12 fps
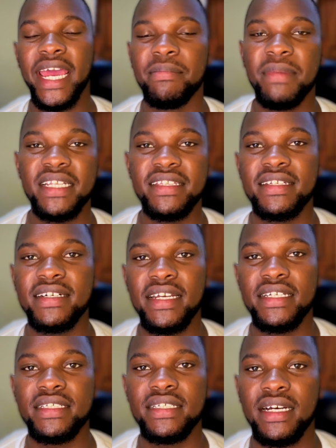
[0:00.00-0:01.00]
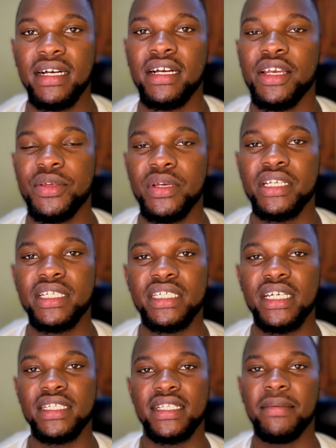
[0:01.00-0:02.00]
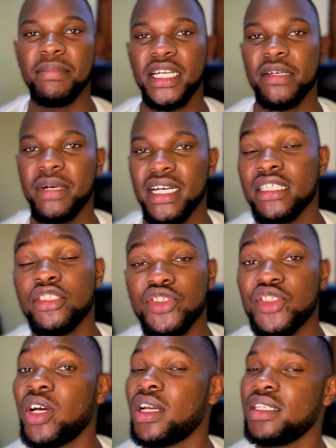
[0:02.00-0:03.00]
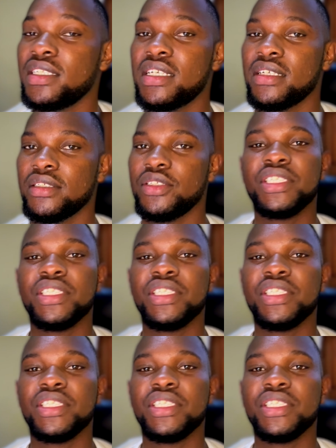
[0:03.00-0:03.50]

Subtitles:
A month later, you exchange that money back into dollars.